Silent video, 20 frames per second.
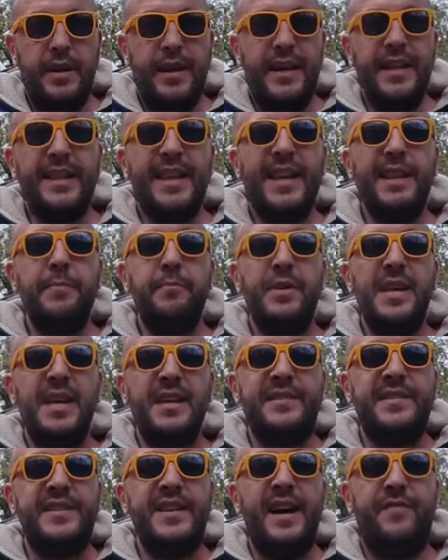It can be
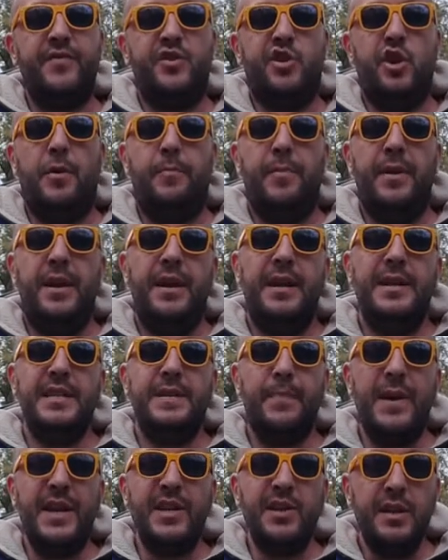a tough job,
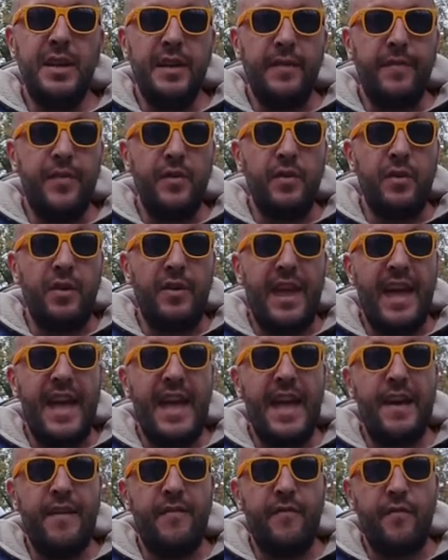especially if you don't
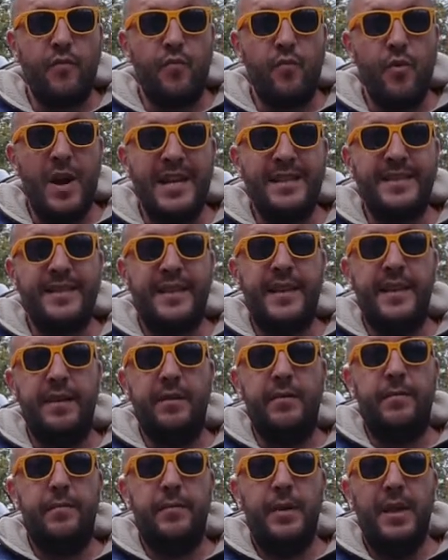have the right
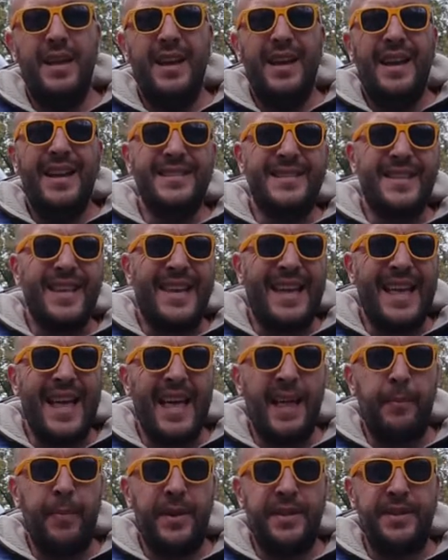skill. It's a
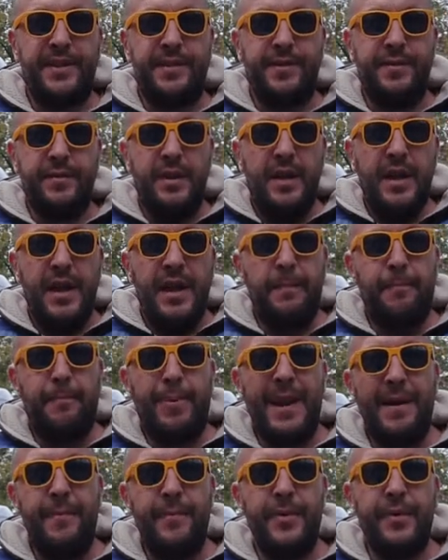carpenter, a
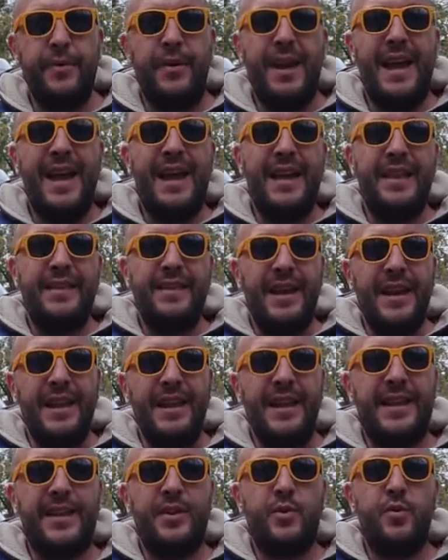plumber and
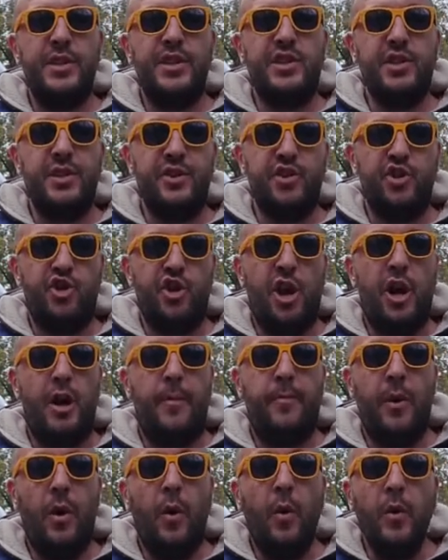electrician job
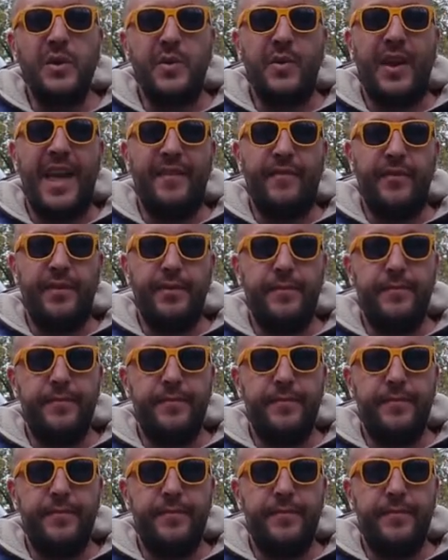altogether.